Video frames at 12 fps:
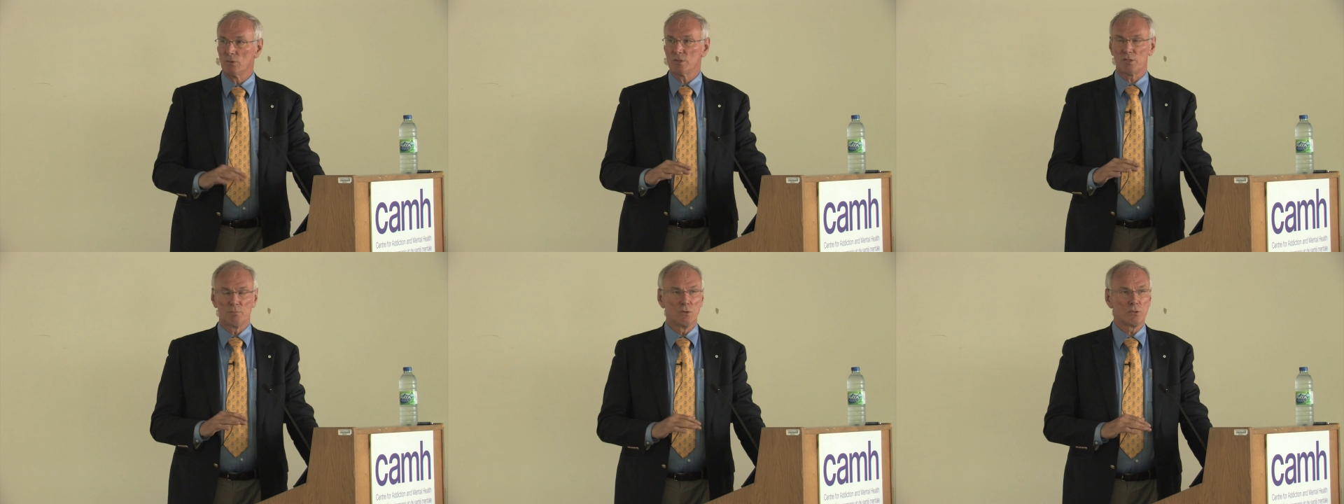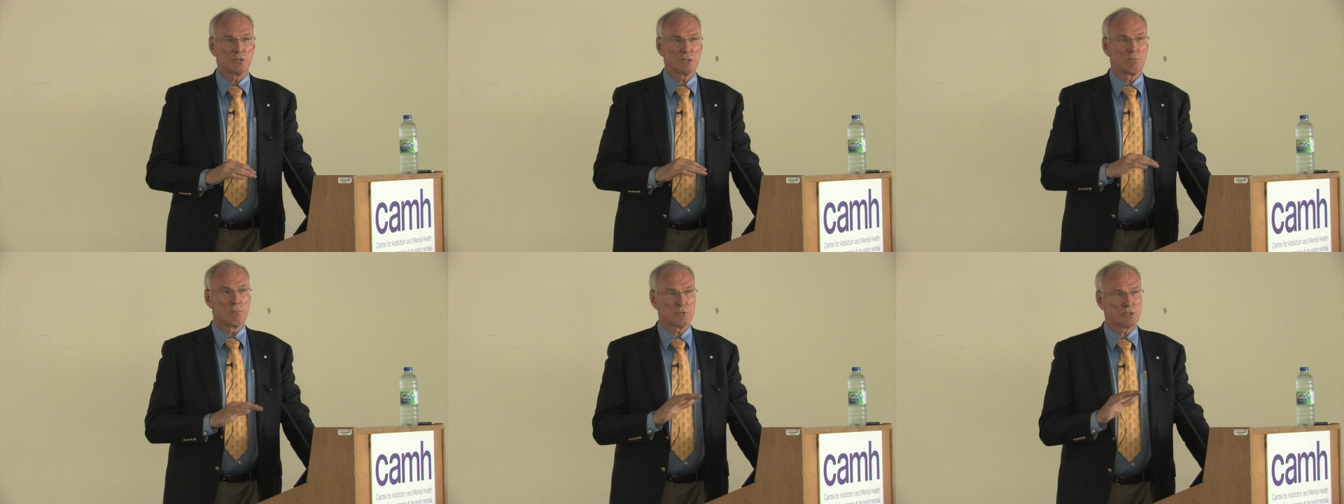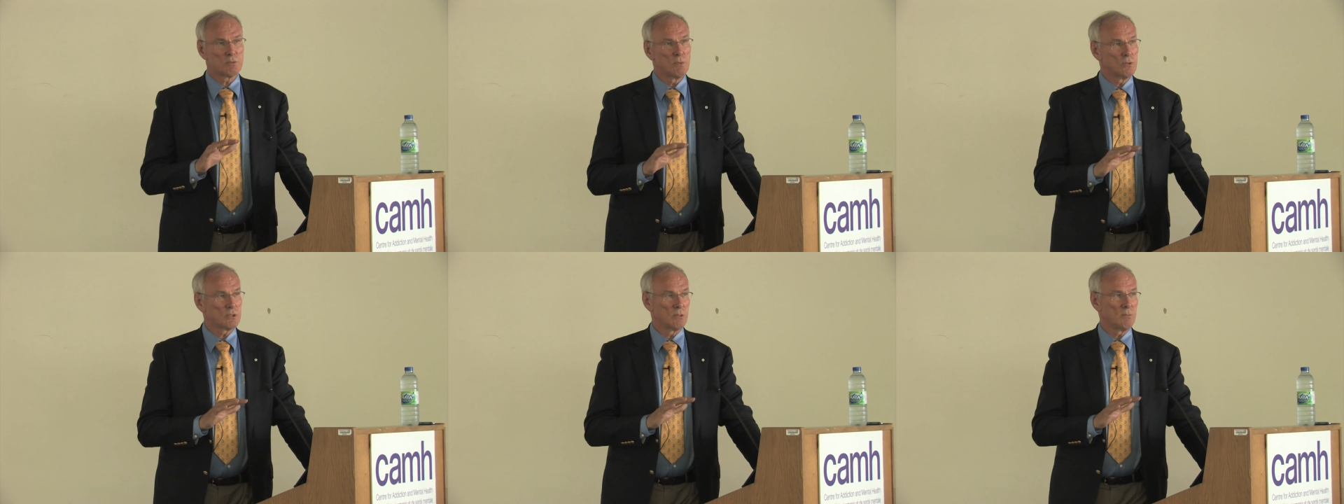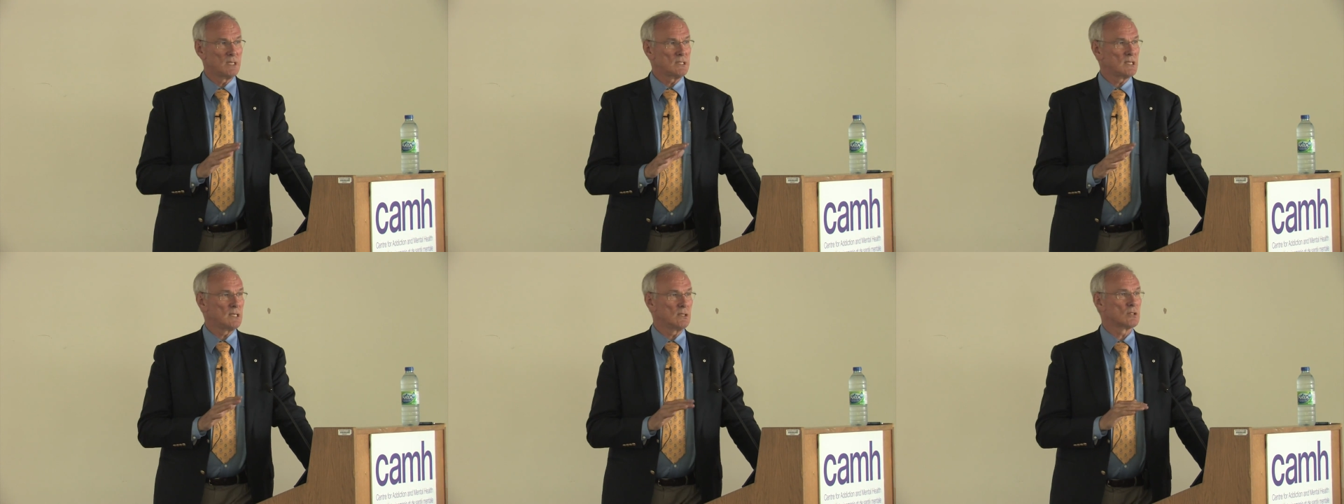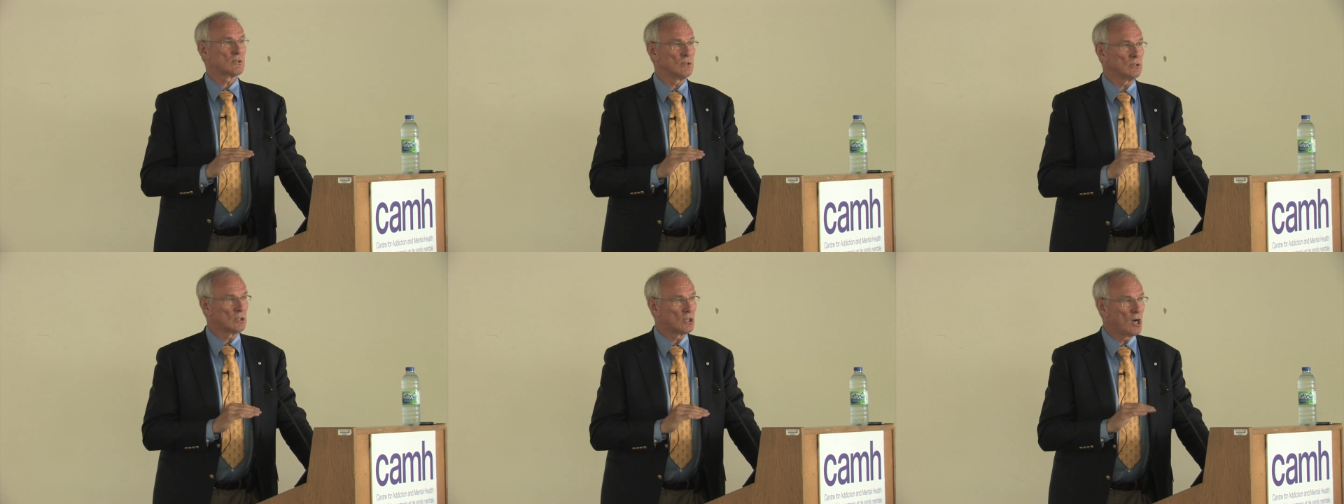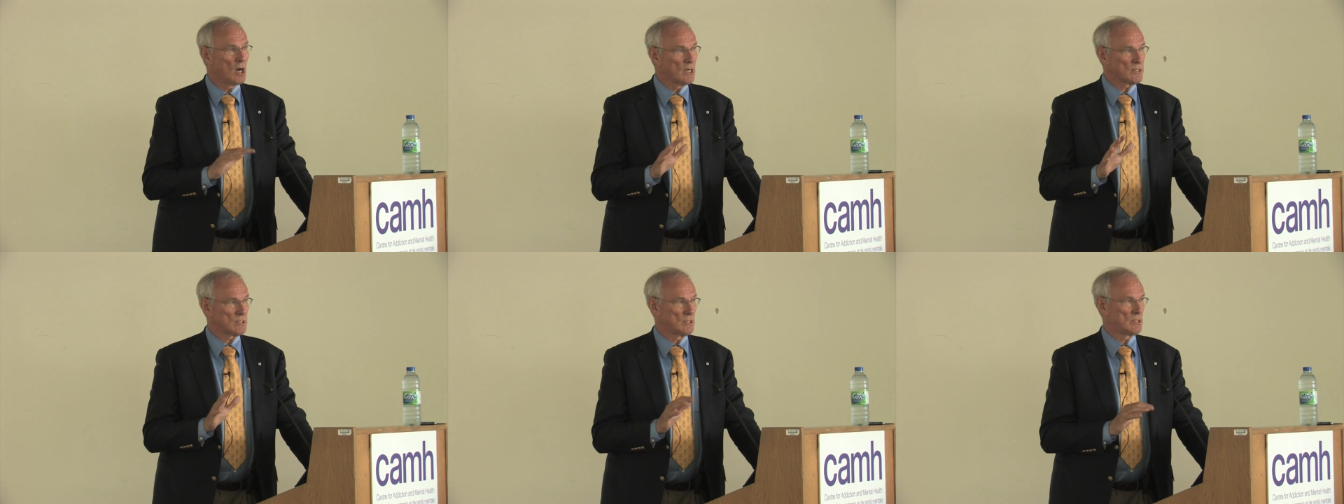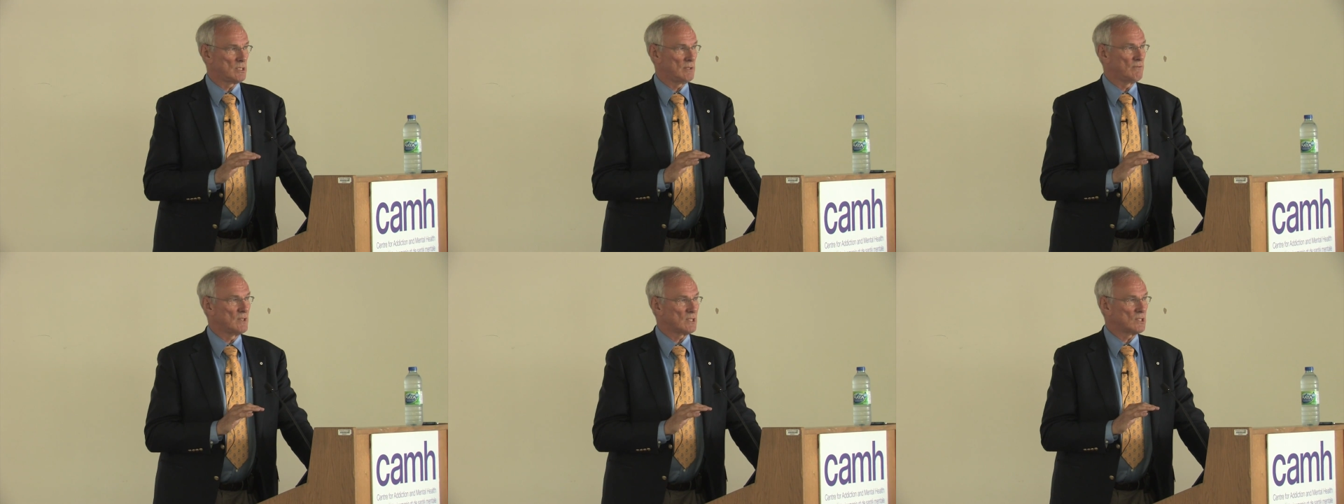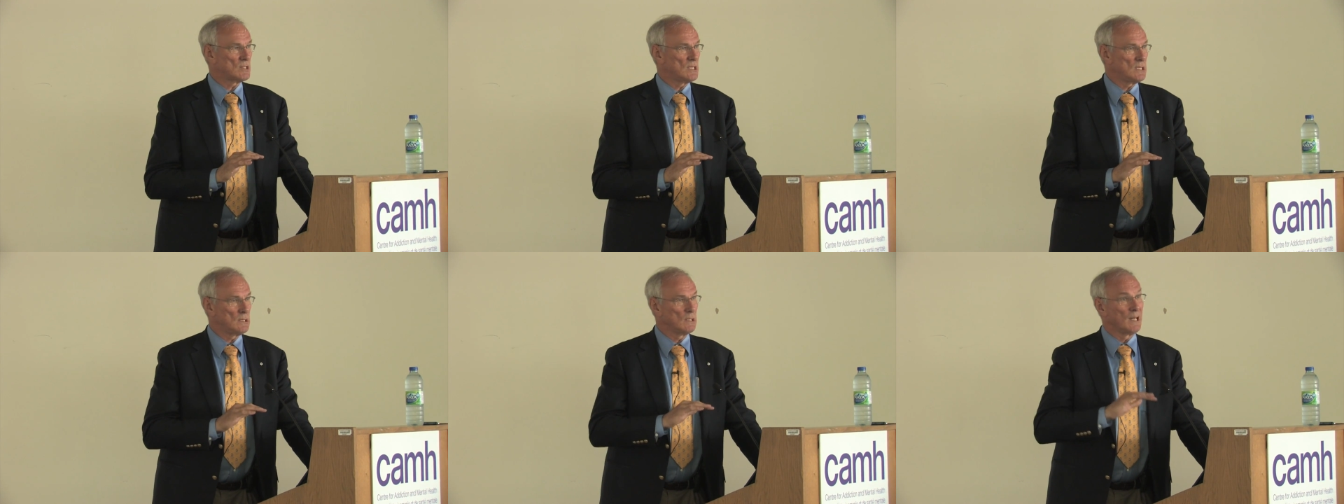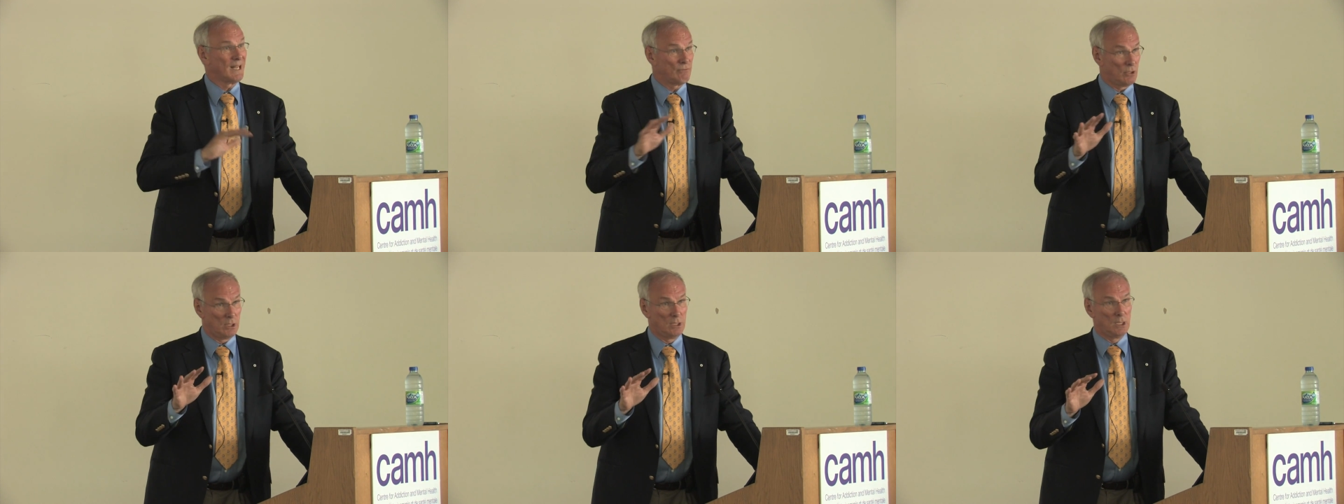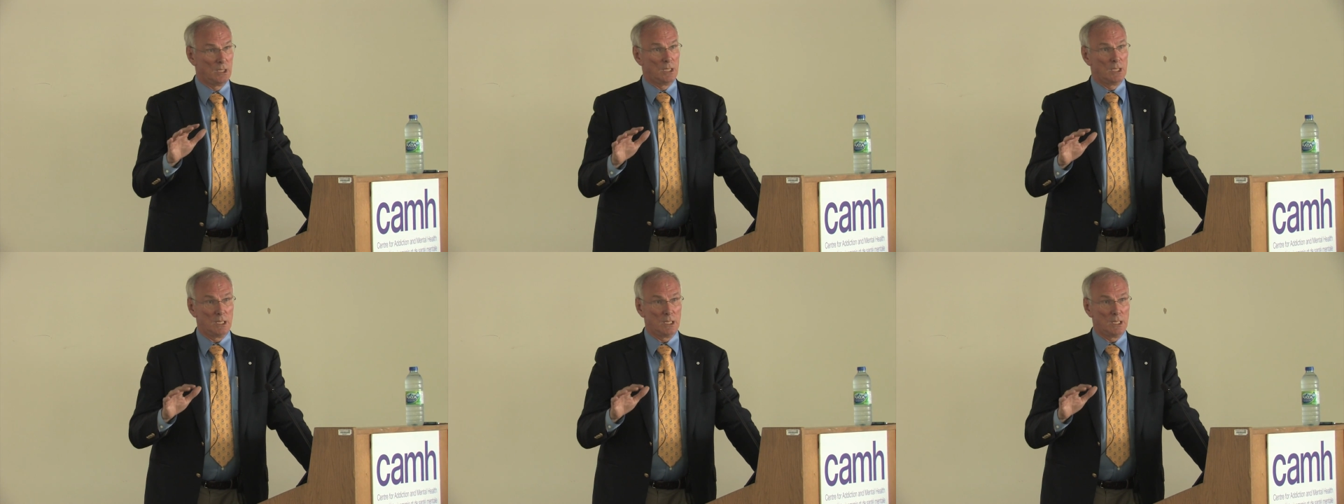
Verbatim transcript: is that most smokers smoke to maintain a certain constancy of nicotine level.